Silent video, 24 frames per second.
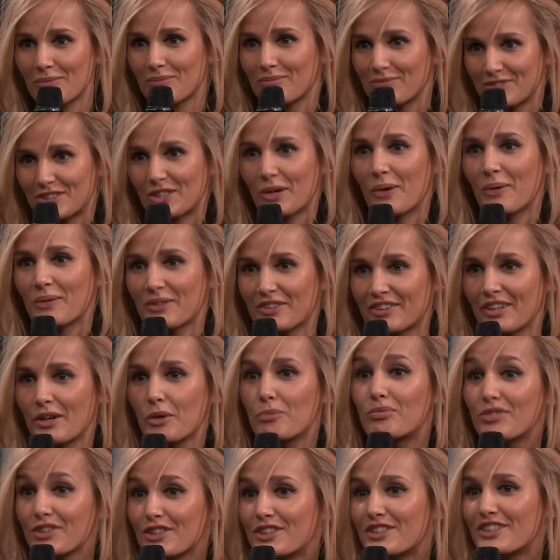So they
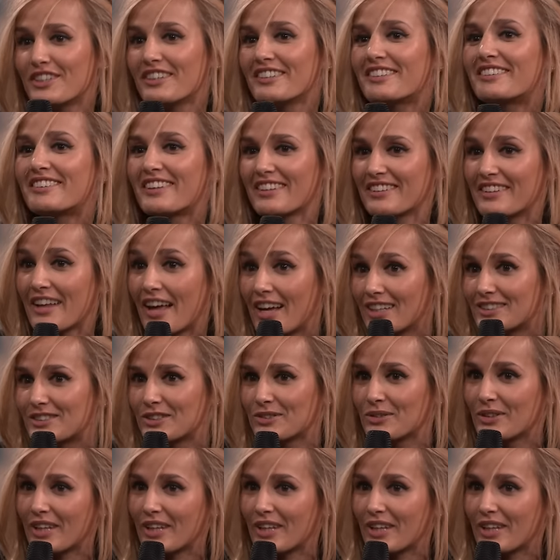appreciated that, you know,